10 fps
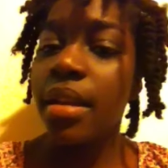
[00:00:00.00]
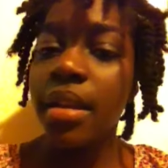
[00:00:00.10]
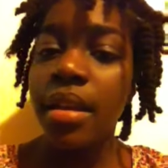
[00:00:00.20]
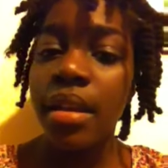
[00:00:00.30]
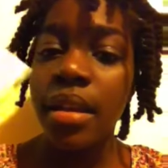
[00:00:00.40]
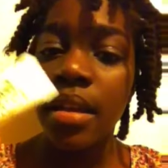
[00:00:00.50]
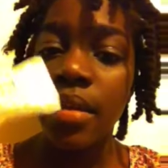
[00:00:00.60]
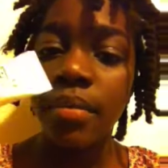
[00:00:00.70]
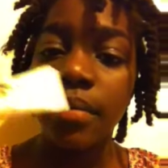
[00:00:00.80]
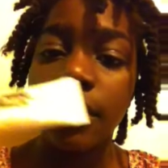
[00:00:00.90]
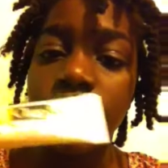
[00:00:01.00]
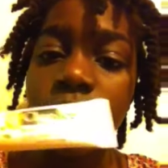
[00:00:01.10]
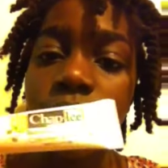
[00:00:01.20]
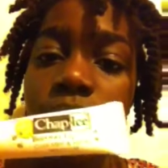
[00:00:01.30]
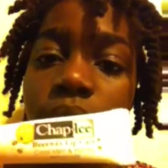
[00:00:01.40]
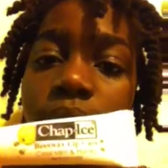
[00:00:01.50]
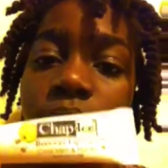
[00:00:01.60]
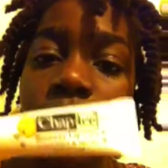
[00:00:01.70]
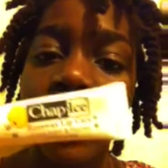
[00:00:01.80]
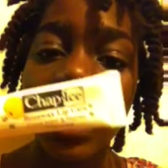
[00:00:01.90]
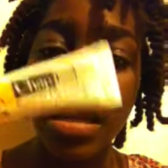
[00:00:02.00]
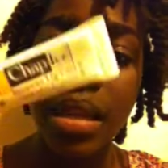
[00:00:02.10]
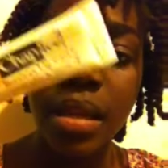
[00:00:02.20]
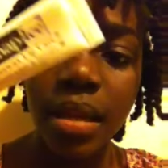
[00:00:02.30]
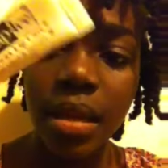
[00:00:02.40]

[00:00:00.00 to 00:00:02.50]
Nobody speaks.